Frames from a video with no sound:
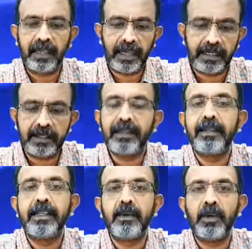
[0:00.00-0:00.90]
and
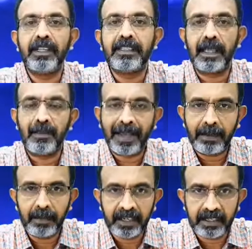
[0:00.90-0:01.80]
another one is
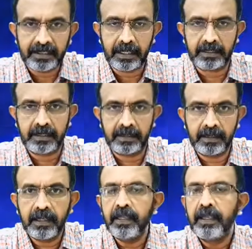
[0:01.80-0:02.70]
man-made disasters.
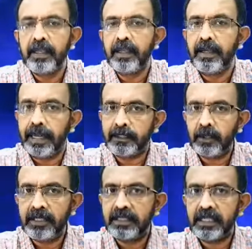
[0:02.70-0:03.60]
Natural
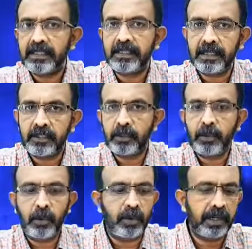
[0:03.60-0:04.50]
disasters, as you
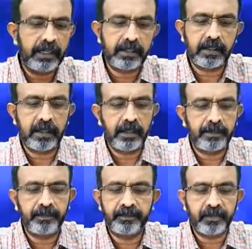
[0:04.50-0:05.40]
know, is
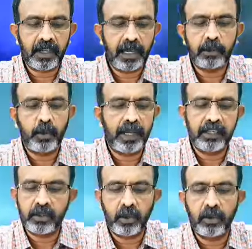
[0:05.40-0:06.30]

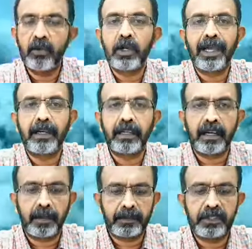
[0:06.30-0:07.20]
earthquakes or volcanic
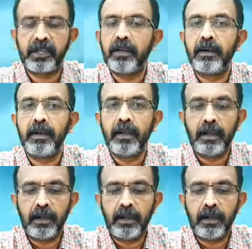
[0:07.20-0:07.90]
eruption,